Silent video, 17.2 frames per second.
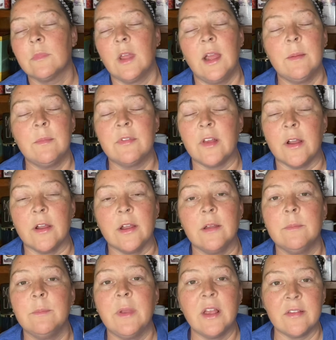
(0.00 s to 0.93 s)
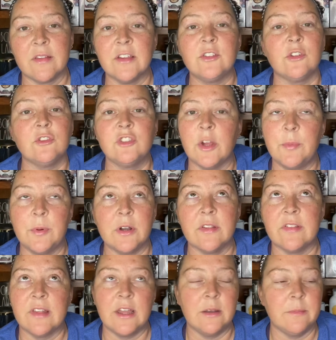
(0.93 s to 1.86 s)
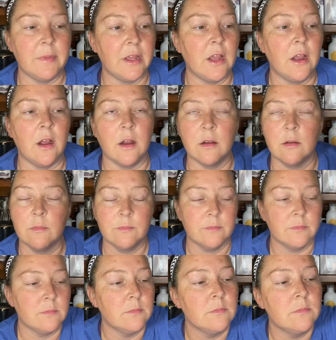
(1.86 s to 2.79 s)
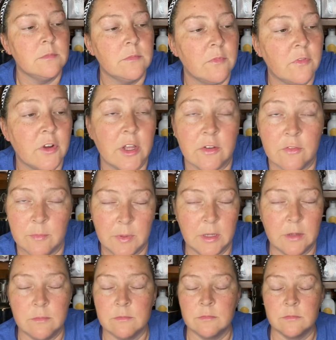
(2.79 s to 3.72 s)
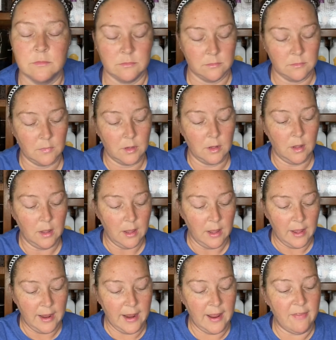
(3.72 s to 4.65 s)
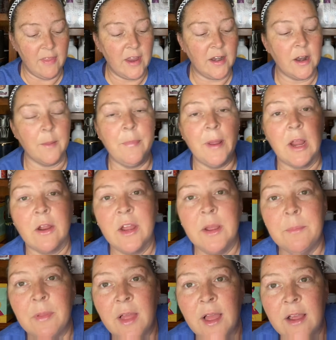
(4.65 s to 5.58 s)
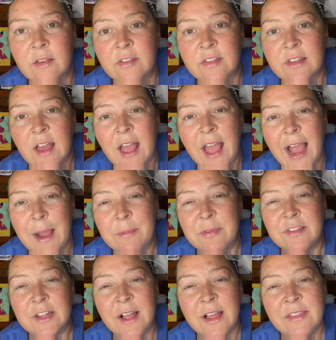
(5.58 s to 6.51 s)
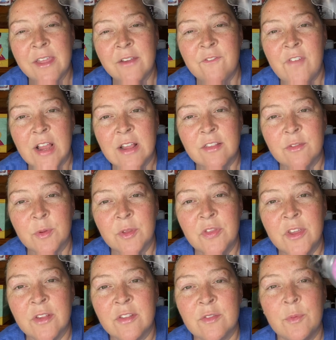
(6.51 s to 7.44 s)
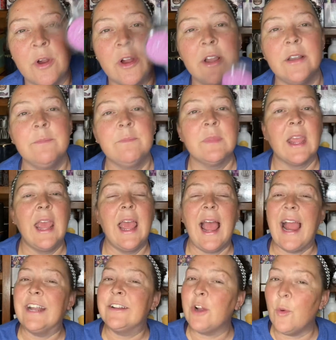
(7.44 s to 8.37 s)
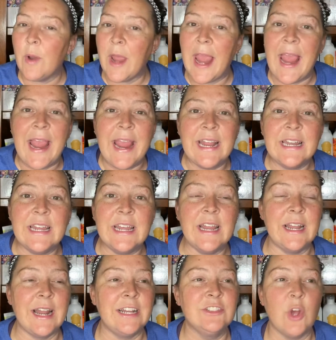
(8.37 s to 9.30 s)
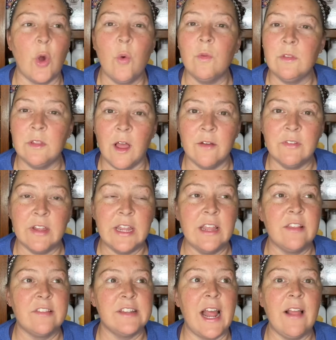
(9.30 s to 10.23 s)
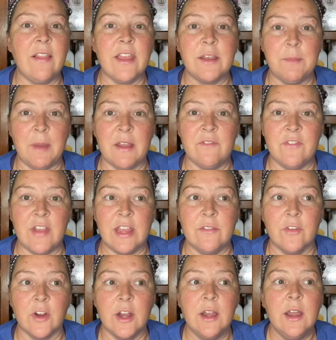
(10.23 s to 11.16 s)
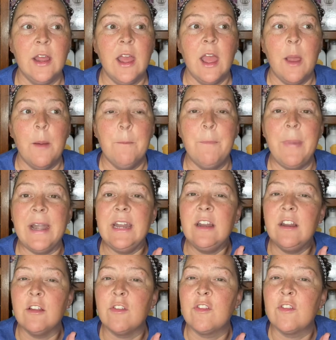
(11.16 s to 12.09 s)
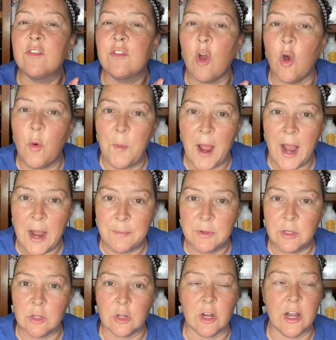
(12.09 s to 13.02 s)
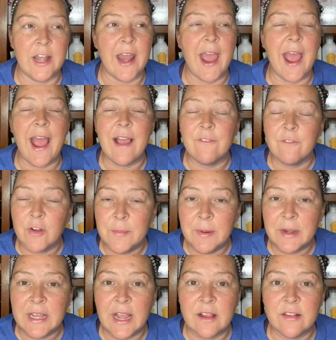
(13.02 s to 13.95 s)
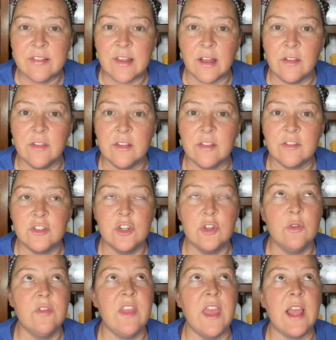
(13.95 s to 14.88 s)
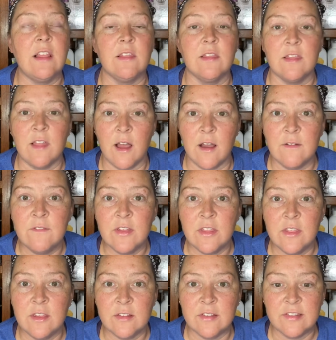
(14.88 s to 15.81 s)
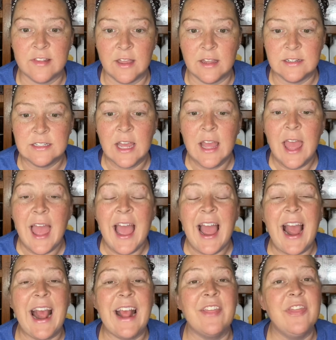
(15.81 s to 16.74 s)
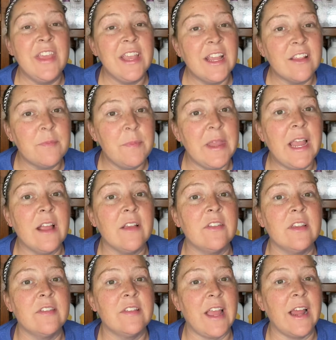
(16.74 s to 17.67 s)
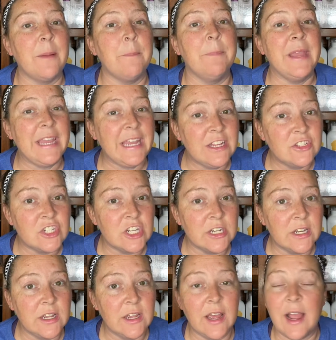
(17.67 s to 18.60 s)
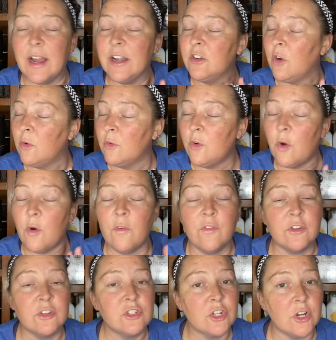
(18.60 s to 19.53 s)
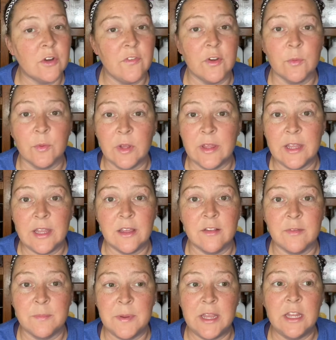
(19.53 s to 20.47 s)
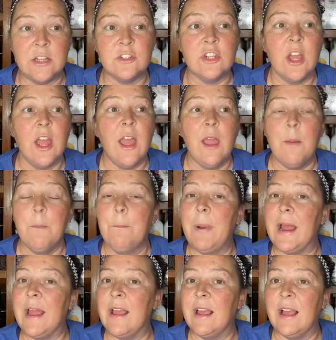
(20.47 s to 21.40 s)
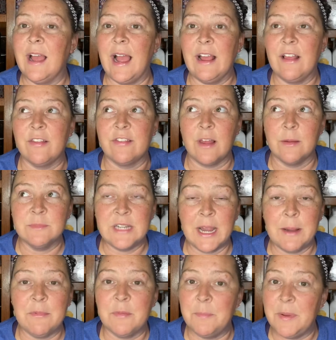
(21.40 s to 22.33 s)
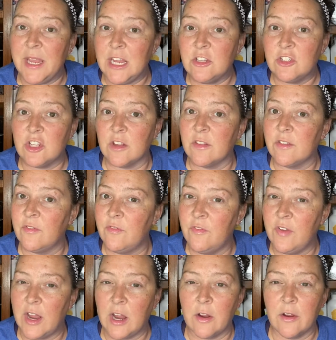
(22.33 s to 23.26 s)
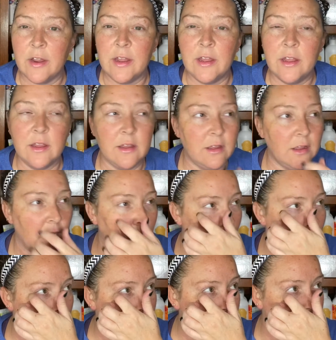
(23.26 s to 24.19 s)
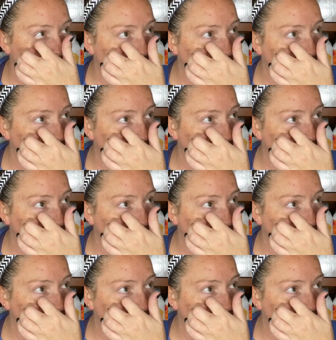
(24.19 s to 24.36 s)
sorry, because I told you I put a set in my car. Forgive me. And then a Berry Bless. I'm still on the fence with this one. I don't hate it and I don't love it. It's not like my favorite, but it is so popular and everybody I sell this to, they love this scent. I think it's because it's got peach in it. I don't know for sure if it really is peach, but sometimes peach is very like